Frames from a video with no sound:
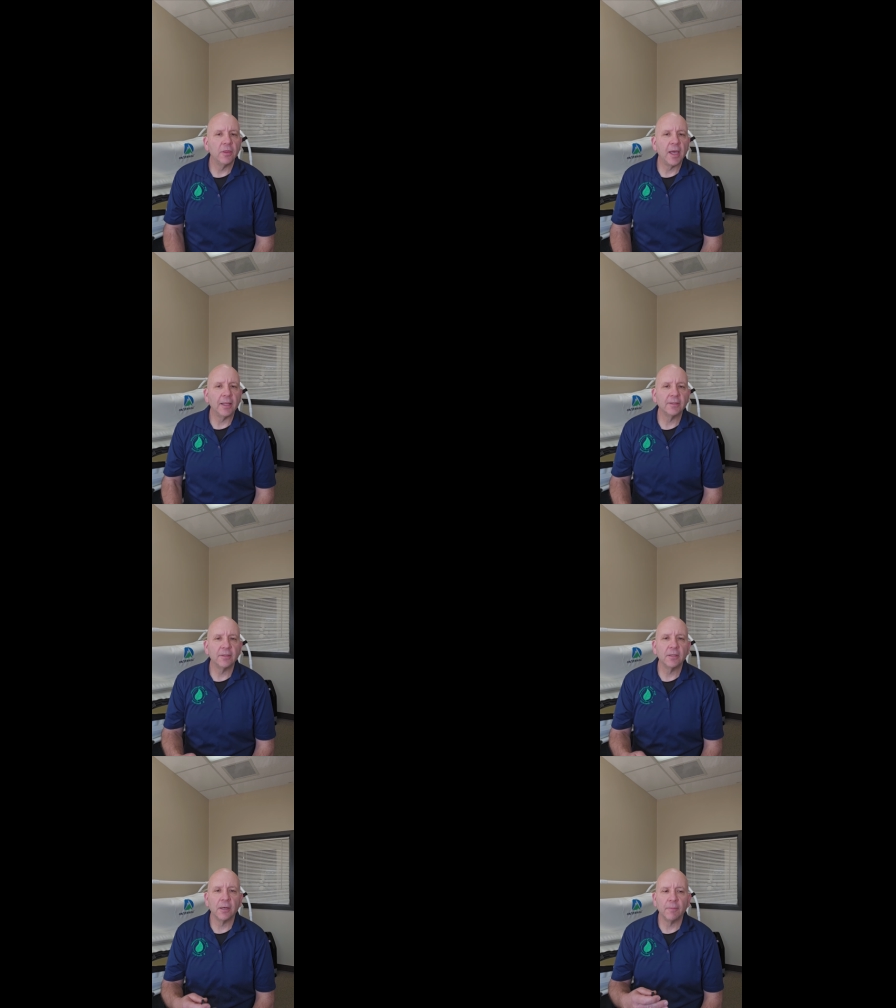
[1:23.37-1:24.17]

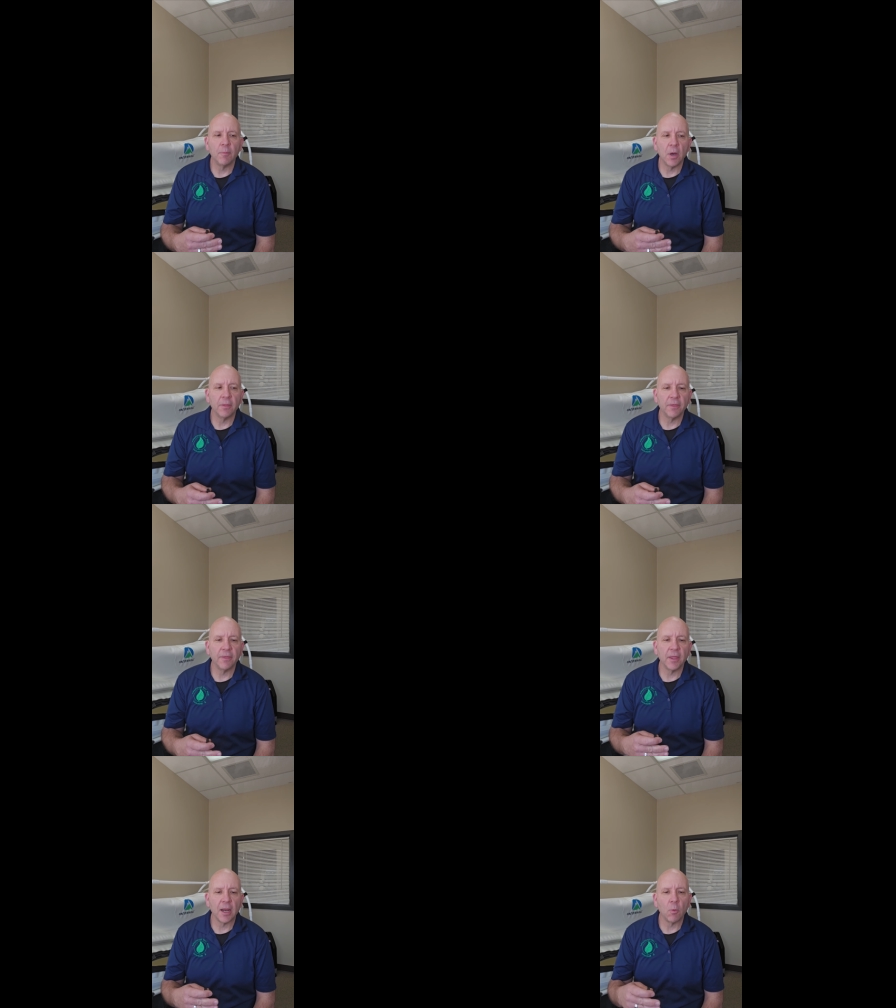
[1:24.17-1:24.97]
That's the month
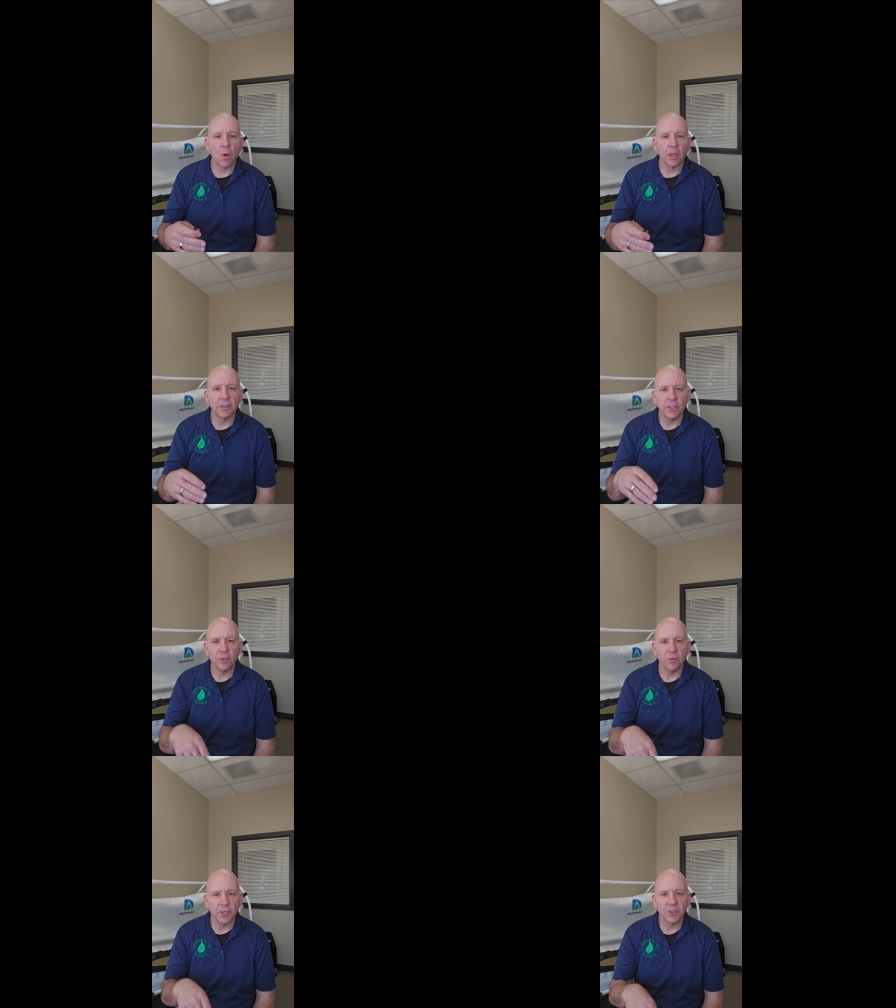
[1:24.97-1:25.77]
that I walked
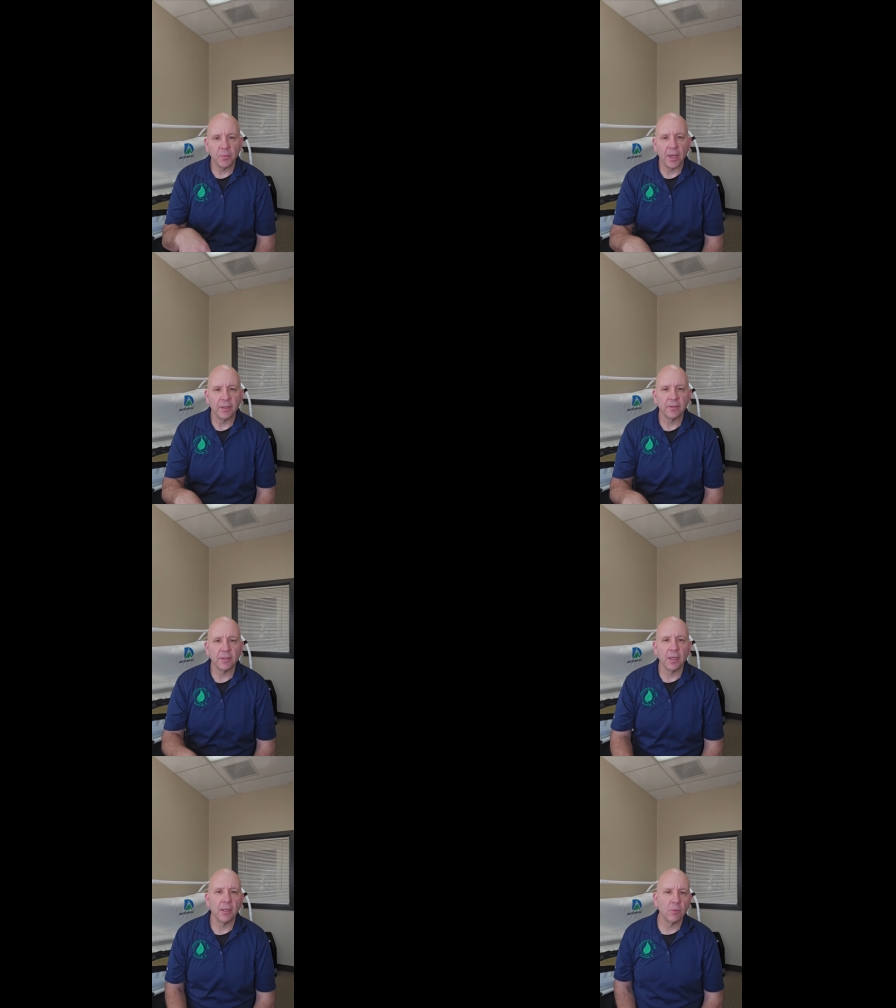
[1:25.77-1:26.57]
into this
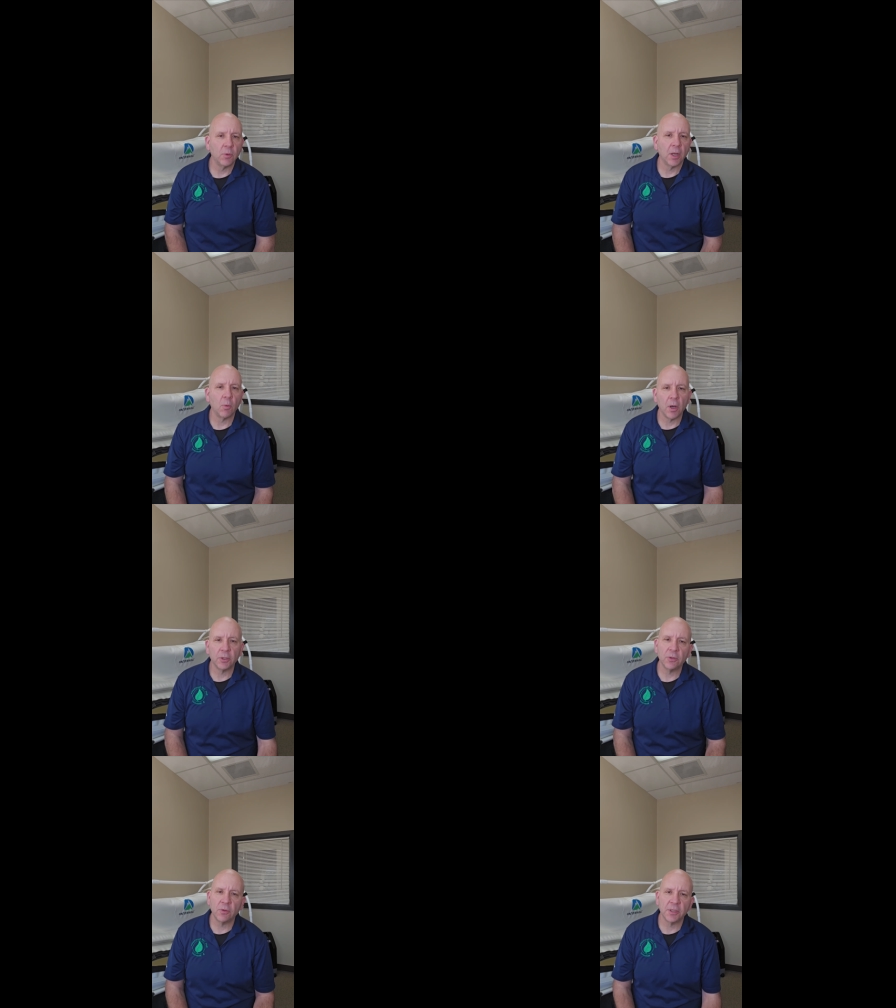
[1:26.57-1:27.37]
space. And when I
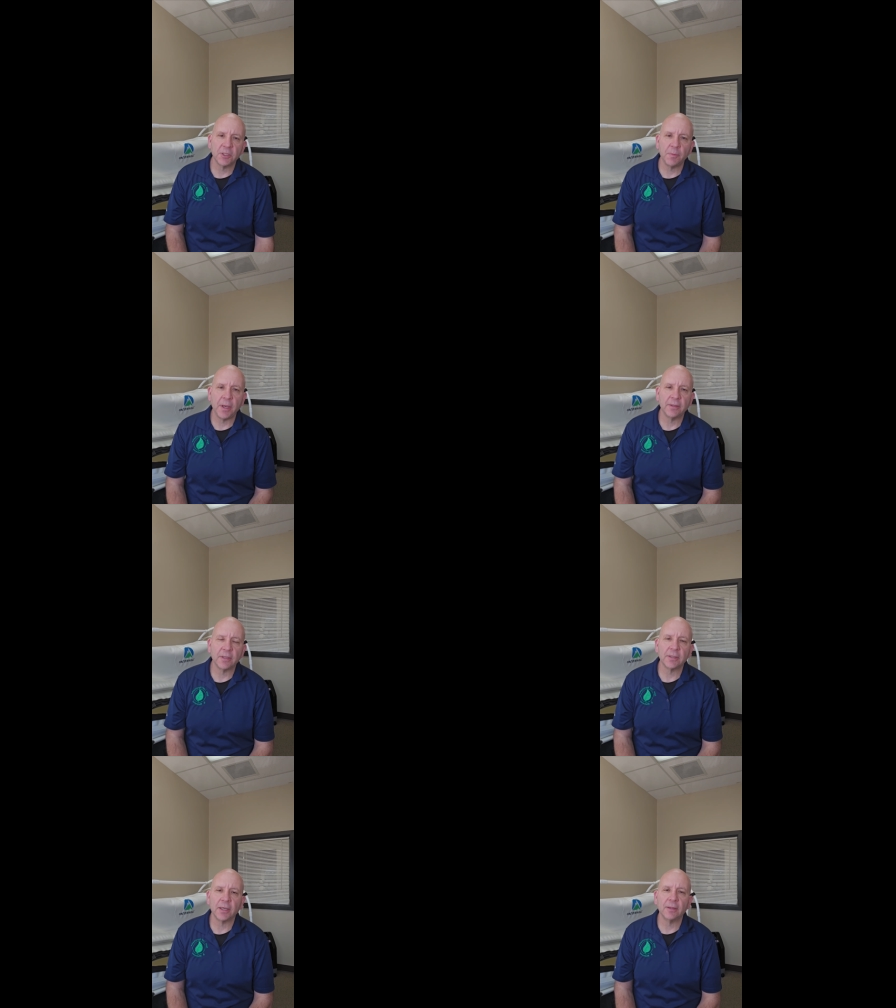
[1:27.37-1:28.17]
walked through this
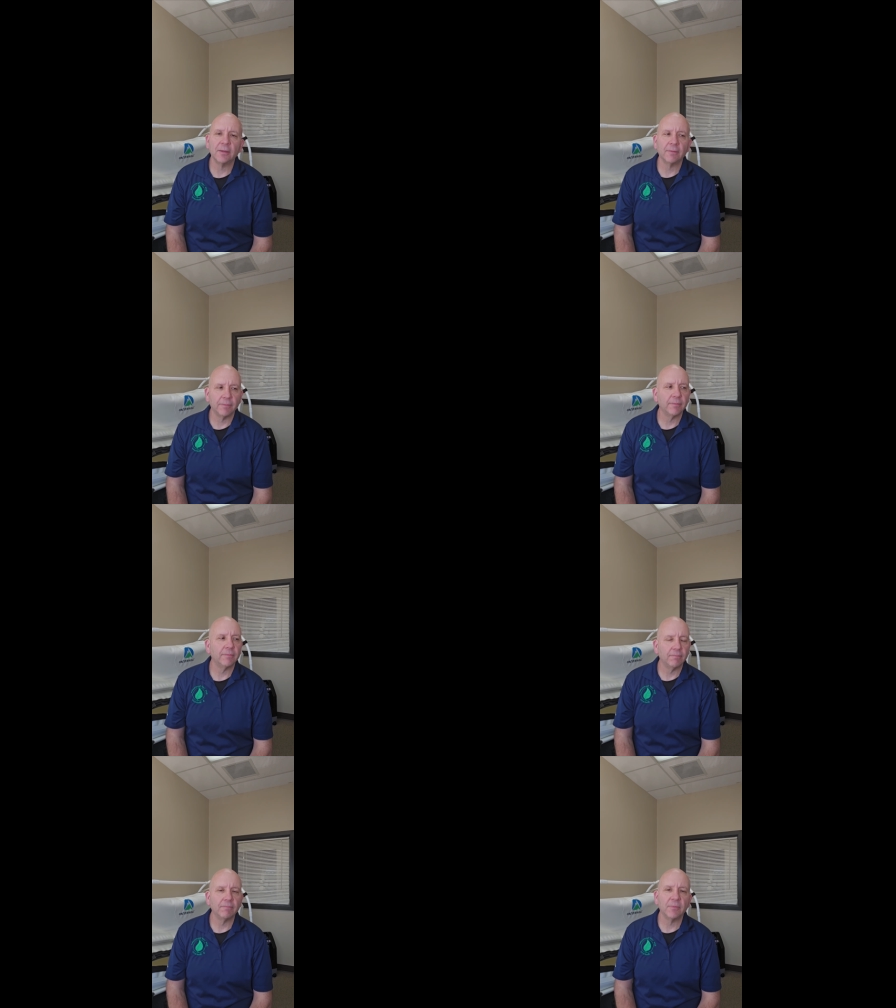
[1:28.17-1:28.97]
space, I was like,
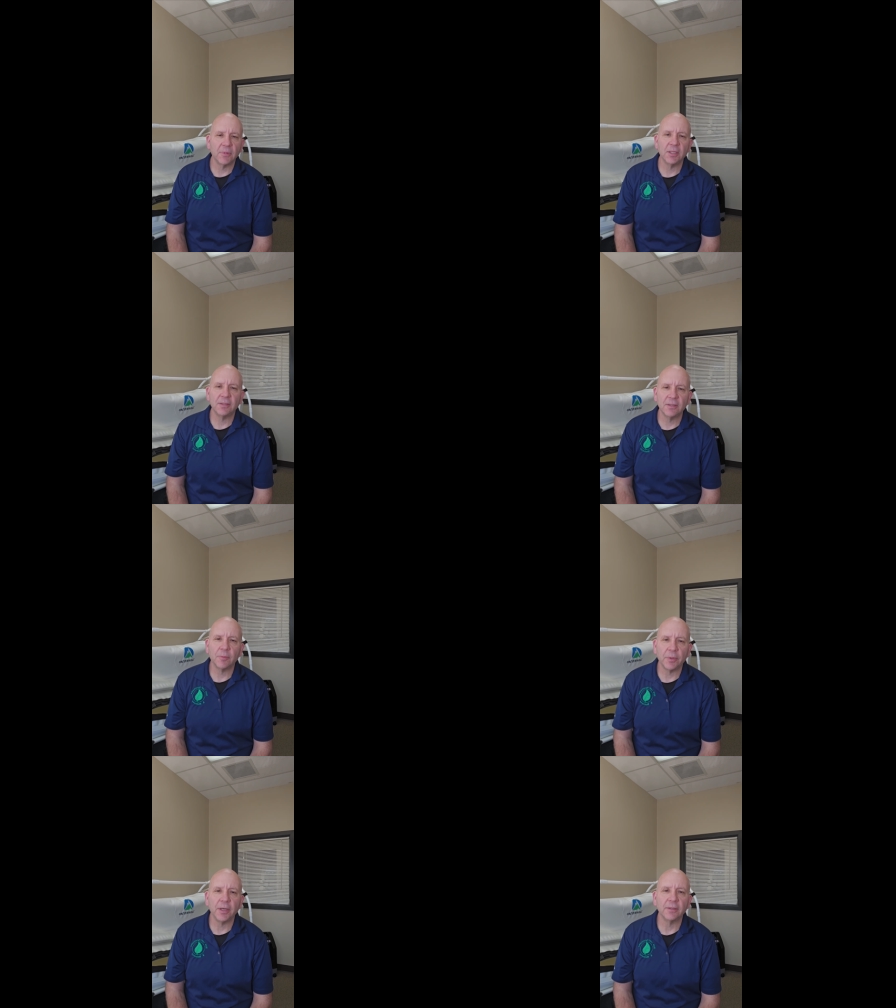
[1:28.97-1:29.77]
this is
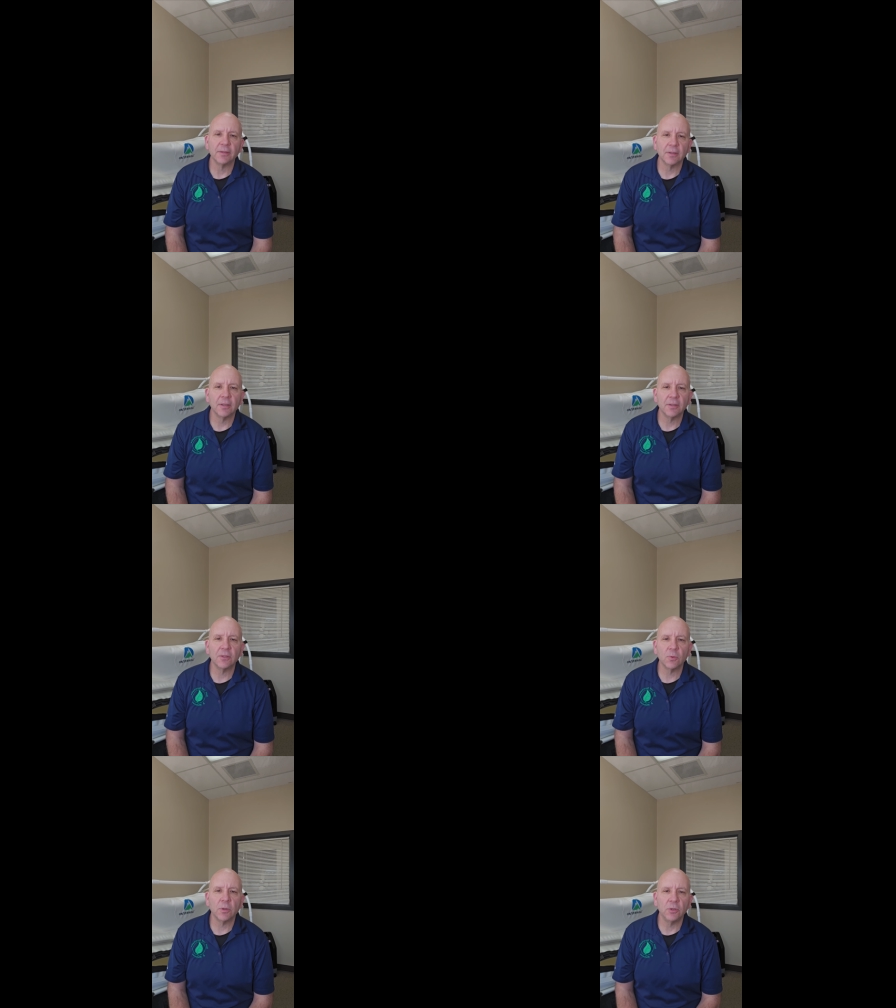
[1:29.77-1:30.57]
the place. This
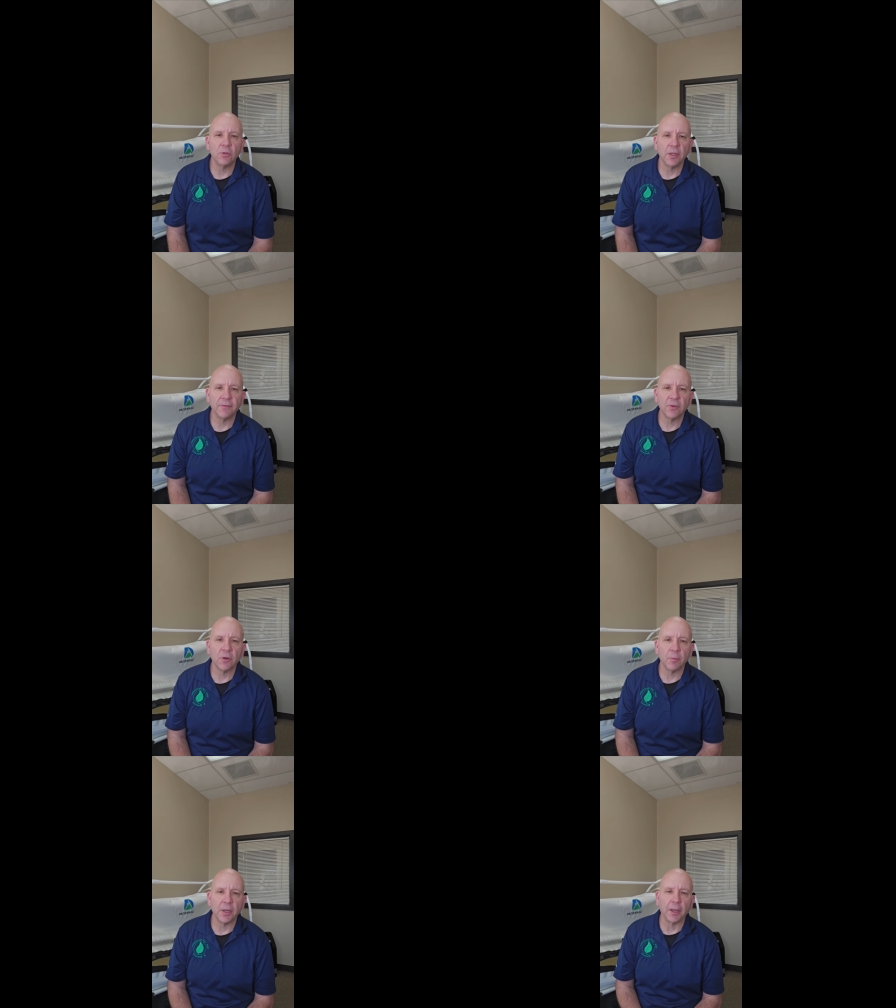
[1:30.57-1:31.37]
is where New Leaf's
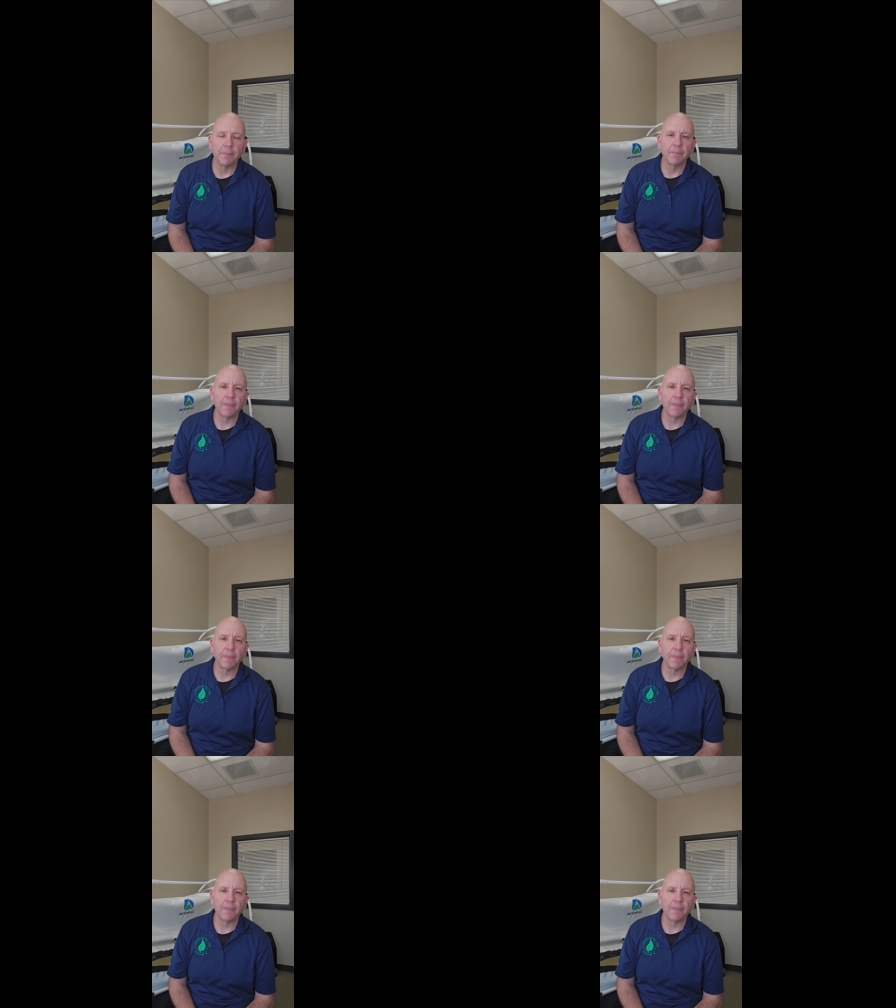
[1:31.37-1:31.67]
going to be.